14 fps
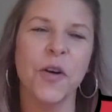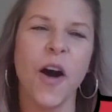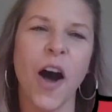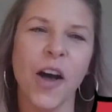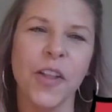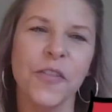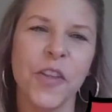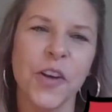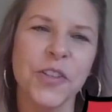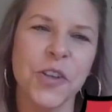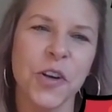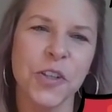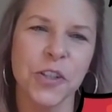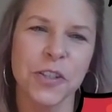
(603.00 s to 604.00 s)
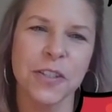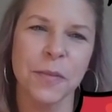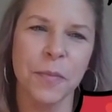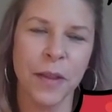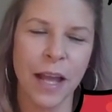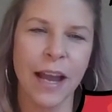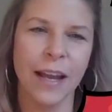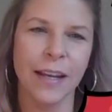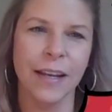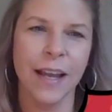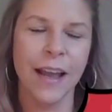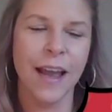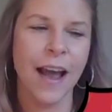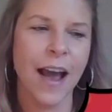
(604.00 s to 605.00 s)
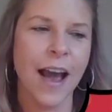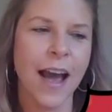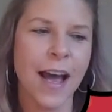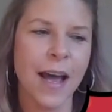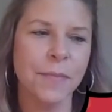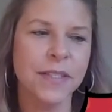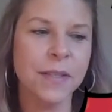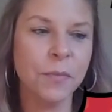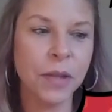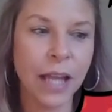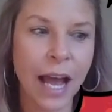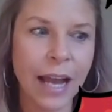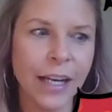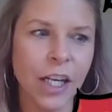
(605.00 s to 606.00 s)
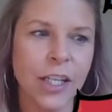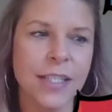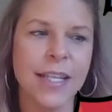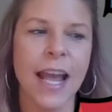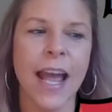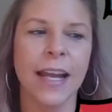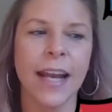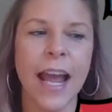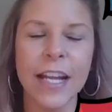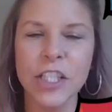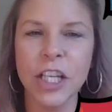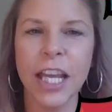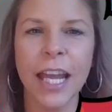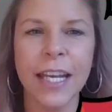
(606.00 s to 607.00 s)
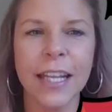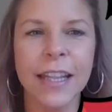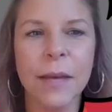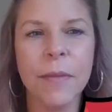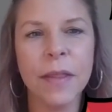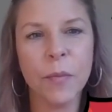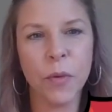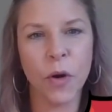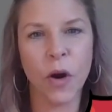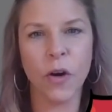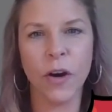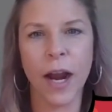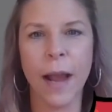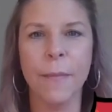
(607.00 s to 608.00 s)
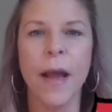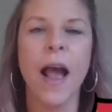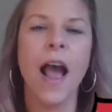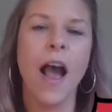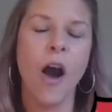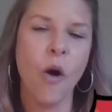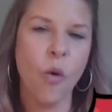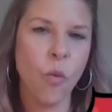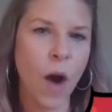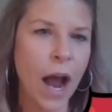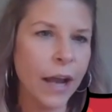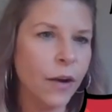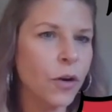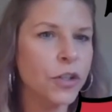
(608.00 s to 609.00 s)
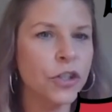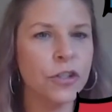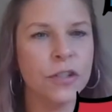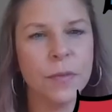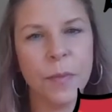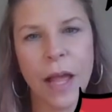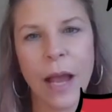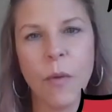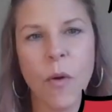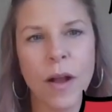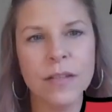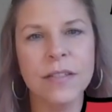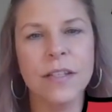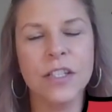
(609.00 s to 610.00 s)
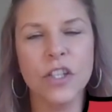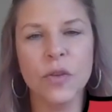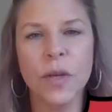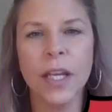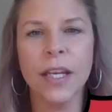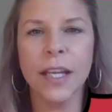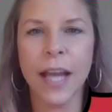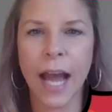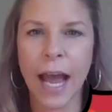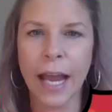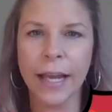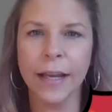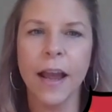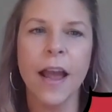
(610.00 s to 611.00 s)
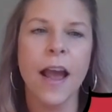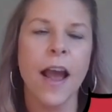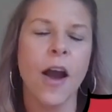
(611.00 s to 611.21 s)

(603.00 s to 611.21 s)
to all of those Orchard Supply suppliers and educating them on the program, why Orchard Supply wants to do EDI,